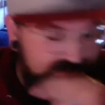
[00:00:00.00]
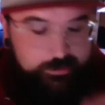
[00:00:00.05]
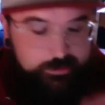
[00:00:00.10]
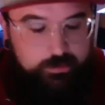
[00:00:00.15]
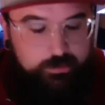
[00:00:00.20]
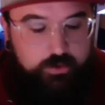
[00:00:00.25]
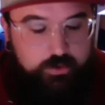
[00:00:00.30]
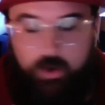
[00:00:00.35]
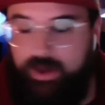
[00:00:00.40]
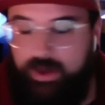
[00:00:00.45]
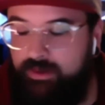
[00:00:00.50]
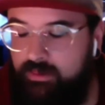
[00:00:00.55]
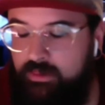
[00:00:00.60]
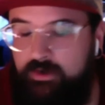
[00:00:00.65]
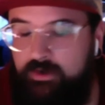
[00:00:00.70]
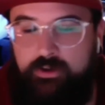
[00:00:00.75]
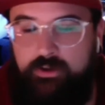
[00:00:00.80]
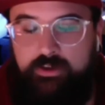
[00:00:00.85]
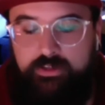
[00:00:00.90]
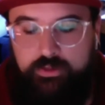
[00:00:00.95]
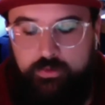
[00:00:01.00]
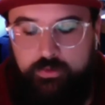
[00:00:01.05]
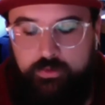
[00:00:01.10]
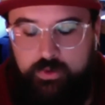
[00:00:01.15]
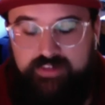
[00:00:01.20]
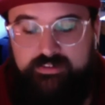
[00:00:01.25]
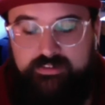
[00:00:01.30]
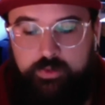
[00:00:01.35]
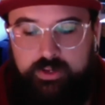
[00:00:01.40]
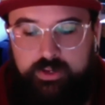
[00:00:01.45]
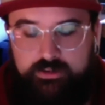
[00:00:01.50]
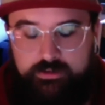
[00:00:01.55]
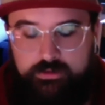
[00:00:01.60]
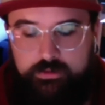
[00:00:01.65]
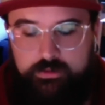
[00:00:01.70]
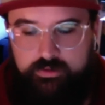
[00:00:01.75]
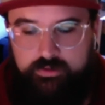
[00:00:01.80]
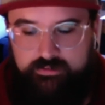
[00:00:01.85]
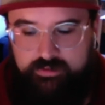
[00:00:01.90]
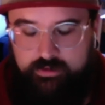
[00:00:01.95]
Quite literally, the reason we do
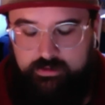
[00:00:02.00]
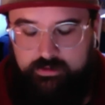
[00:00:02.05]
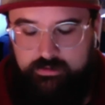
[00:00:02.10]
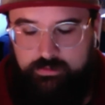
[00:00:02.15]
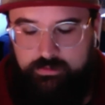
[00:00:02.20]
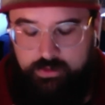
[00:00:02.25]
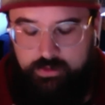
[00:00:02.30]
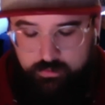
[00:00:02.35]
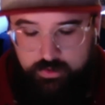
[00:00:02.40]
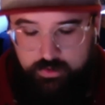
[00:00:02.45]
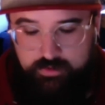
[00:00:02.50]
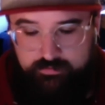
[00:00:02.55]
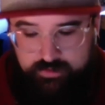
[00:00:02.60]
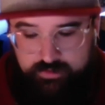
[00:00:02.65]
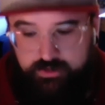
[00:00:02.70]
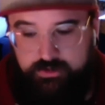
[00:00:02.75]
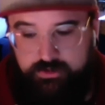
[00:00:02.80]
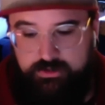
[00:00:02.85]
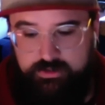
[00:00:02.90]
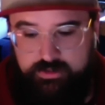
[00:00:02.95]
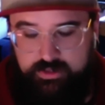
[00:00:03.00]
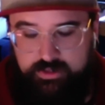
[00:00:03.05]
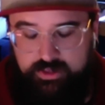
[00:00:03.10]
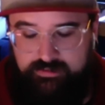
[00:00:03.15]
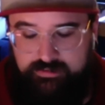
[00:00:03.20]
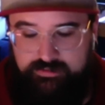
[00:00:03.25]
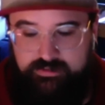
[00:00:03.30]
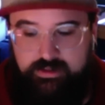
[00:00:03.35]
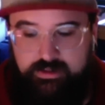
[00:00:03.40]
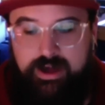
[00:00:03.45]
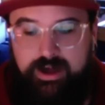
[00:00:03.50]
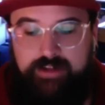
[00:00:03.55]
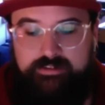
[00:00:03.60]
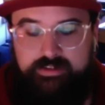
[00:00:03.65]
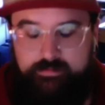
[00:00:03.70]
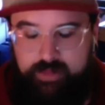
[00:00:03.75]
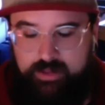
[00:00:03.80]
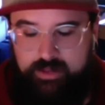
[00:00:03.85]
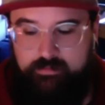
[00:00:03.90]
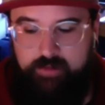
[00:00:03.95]
the reveal is not
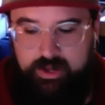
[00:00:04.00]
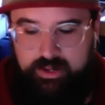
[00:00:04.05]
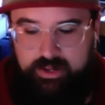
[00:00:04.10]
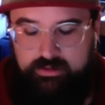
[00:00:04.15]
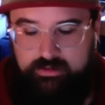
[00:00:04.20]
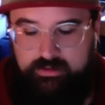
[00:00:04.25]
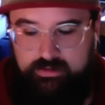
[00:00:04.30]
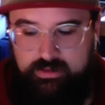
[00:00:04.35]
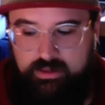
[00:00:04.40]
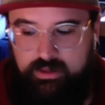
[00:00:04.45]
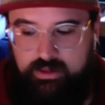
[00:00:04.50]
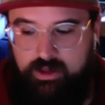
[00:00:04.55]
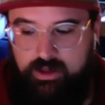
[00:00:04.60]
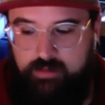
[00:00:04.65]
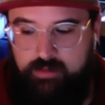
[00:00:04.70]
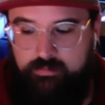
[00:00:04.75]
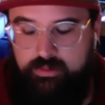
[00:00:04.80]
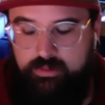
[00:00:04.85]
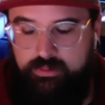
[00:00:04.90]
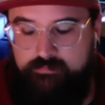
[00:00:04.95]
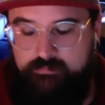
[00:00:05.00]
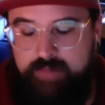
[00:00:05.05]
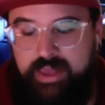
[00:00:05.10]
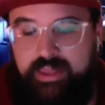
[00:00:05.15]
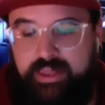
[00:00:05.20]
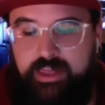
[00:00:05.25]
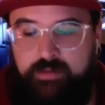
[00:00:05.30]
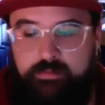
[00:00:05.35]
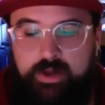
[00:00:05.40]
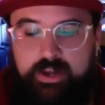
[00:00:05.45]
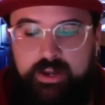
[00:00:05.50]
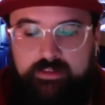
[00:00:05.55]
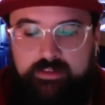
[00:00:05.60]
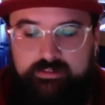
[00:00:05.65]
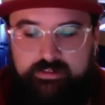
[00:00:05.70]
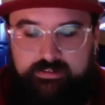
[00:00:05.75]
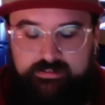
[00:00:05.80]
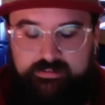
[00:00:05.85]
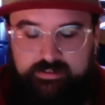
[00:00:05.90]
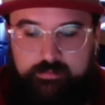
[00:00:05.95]
to make money. Making money is
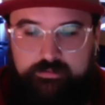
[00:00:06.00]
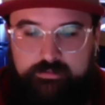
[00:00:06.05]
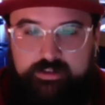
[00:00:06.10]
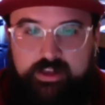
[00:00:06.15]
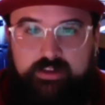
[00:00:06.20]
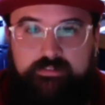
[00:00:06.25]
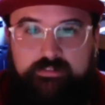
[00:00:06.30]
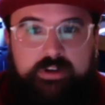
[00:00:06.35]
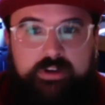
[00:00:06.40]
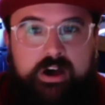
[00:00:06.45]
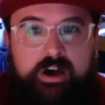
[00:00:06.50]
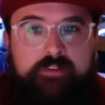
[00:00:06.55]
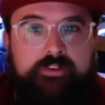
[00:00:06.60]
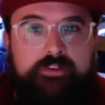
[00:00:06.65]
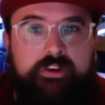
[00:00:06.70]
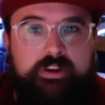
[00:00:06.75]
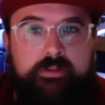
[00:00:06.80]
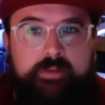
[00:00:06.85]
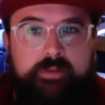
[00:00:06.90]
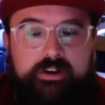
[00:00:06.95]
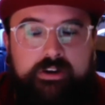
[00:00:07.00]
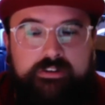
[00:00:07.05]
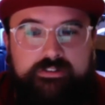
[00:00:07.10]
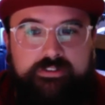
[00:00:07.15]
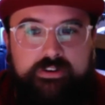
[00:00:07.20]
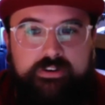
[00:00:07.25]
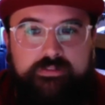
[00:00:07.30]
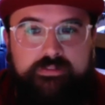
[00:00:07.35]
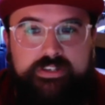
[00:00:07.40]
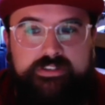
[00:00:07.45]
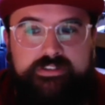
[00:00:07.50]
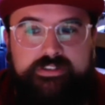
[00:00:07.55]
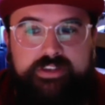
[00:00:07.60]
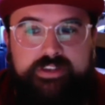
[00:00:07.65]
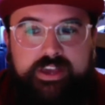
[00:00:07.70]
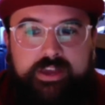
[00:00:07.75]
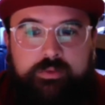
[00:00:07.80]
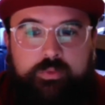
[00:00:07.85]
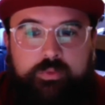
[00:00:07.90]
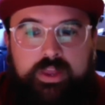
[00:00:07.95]
a subset of offering a better service.
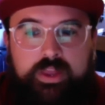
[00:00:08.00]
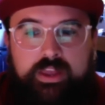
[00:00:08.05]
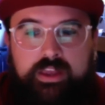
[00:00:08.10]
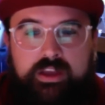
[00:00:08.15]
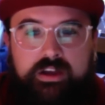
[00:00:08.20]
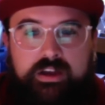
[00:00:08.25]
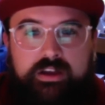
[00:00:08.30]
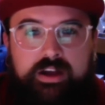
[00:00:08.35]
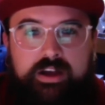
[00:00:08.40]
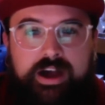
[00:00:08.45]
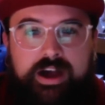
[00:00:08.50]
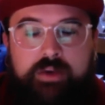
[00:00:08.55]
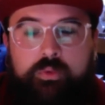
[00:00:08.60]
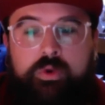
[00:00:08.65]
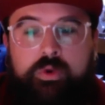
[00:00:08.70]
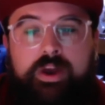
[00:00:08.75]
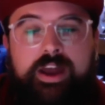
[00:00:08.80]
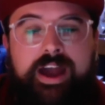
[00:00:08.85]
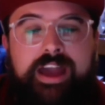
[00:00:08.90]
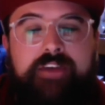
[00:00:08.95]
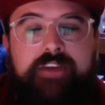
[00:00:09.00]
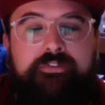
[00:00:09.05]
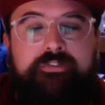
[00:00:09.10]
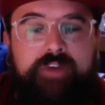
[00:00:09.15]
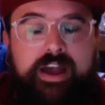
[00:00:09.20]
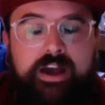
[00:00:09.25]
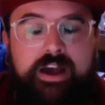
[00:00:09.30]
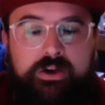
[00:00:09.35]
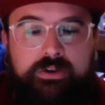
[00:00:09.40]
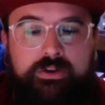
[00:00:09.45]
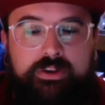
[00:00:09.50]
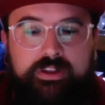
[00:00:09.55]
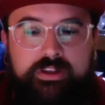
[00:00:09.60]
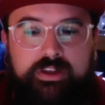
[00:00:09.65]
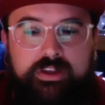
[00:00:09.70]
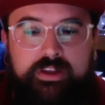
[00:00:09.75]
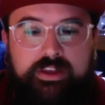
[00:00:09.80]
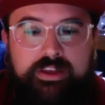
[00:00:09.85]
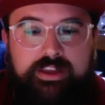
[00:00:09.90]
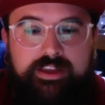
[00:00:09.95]
And what I found
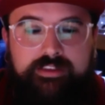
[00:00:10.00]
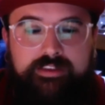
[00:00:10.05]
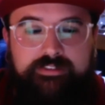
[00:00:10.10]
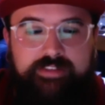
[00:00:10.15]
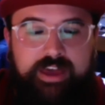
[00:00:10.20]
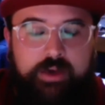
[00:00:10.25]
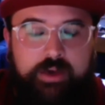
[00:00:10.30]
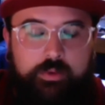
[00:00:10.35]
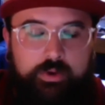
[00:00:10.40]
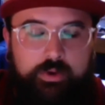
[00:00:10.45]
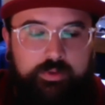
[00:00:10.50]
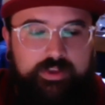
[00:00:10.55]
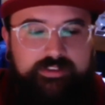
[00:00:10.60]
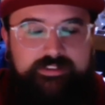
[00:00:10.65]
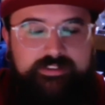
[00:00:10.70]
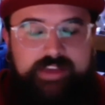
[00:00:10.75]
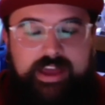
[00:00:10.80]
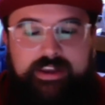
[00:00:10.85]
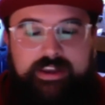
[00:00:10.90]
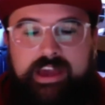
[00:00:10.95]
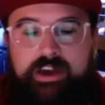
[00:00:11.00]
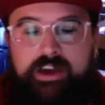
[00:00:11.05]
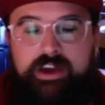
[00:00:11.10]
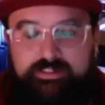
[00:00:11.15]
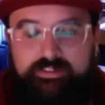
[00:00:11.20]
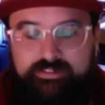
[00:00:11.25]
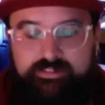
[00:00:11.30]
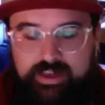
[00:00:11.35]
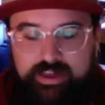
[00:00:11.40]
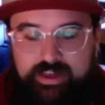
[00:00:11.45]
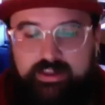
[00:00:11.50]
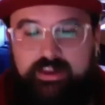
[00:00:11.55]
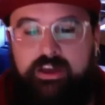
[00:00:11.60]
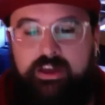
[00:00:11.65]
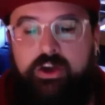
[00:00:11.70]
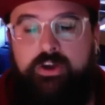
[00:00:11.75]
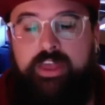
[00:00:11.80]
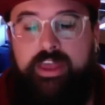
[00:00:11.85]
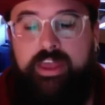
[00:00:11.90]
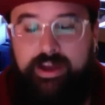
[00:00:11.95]
is that when we sat down and said,
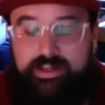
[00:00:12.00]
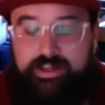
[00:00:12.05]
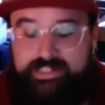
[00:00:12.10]
okay, guys,